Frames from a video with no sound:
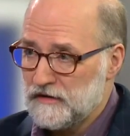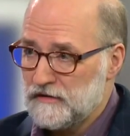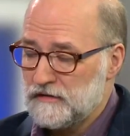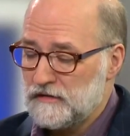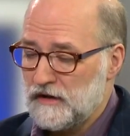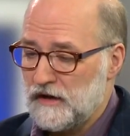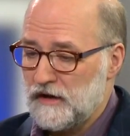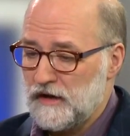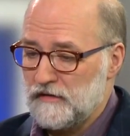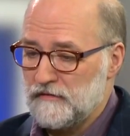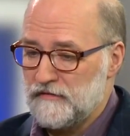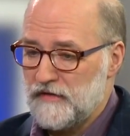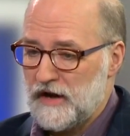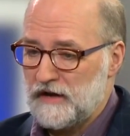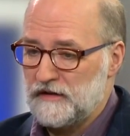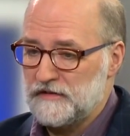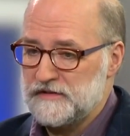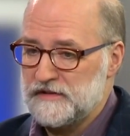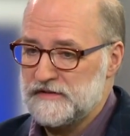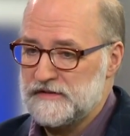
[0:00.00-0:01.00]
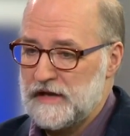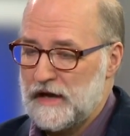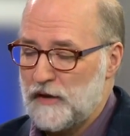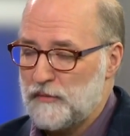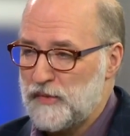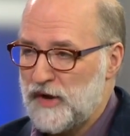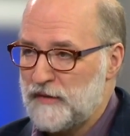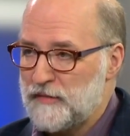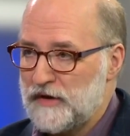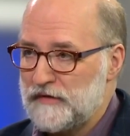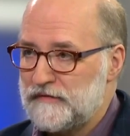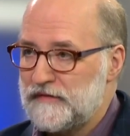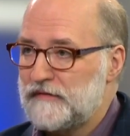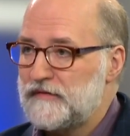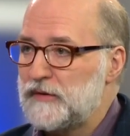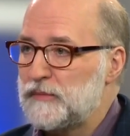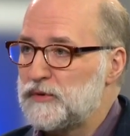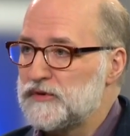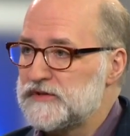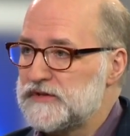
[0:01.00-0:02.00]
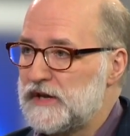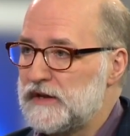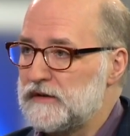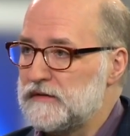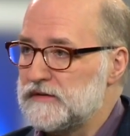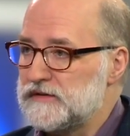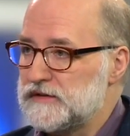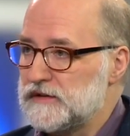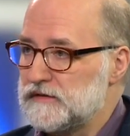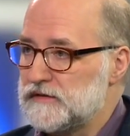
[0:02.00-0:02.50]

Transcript: The violence is down by about 50% since